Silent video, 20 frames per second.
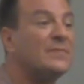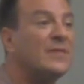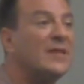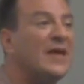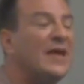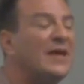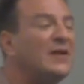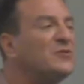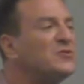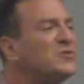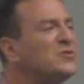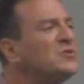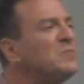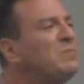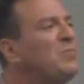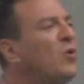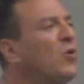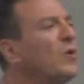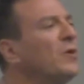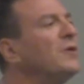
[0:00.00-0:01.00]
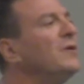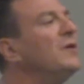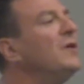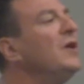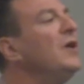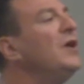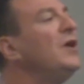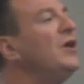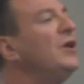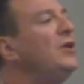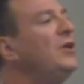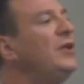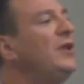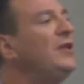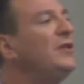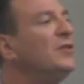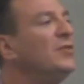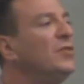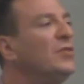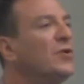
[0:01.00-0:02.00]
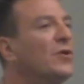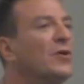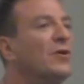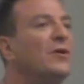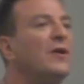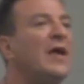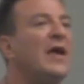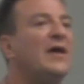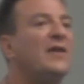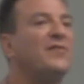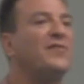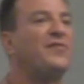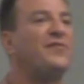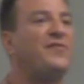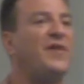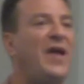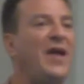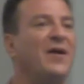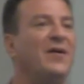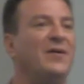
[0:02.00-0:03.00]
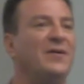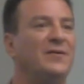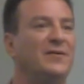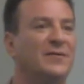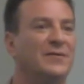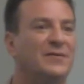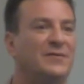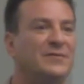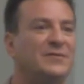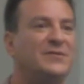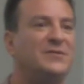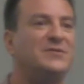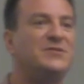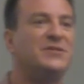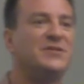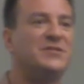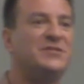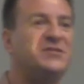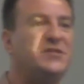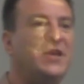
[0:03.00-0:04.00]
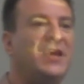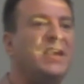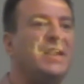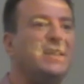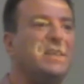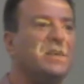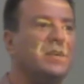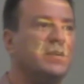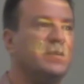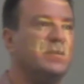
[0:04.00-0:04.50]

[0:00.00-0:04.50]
here's what's important you need to learn how to fail to succeed.